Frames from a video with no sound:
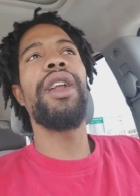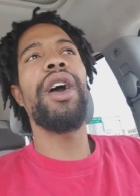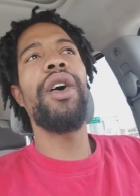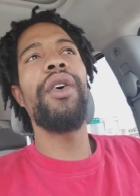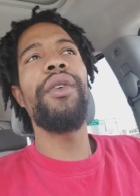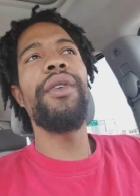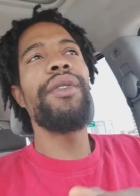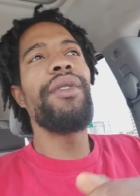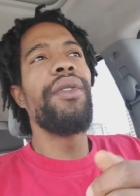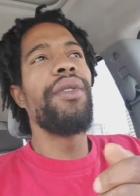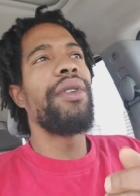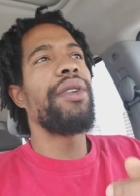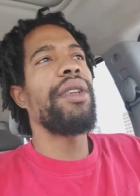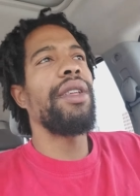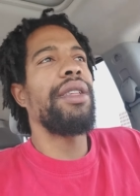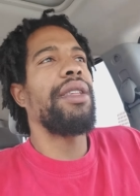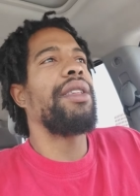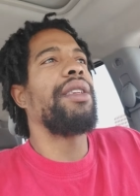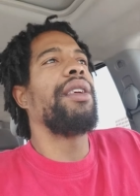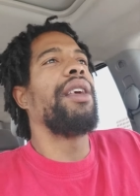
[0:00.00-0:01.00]
know,
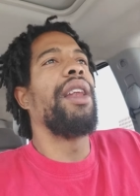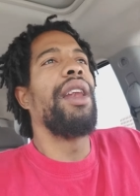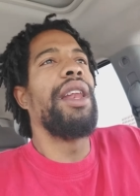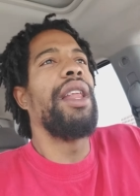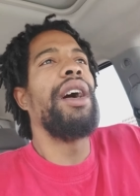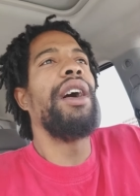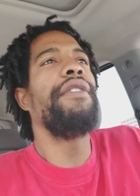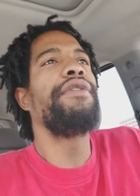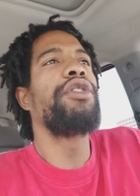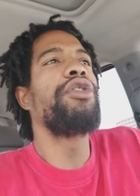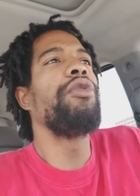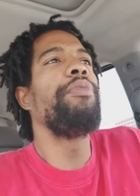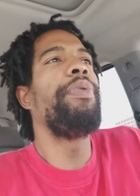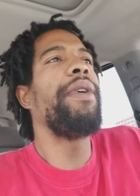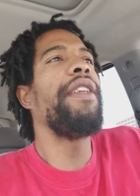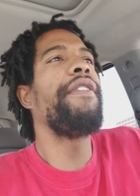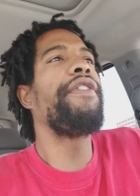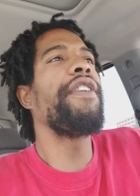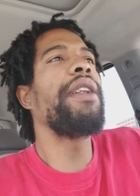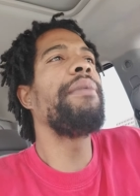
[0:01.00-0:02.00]
love, truth,
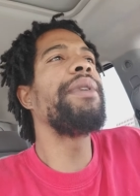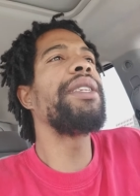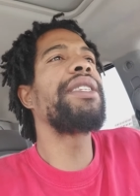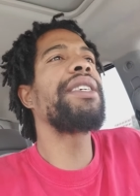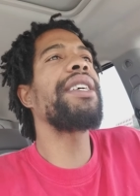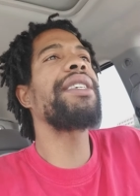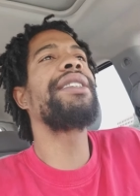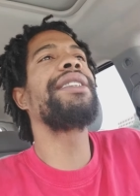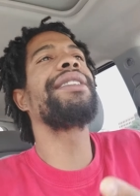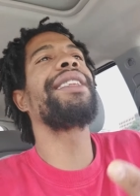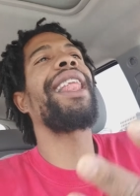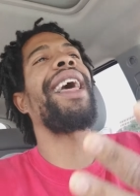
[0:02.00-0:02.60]
peace, freedom, and justice.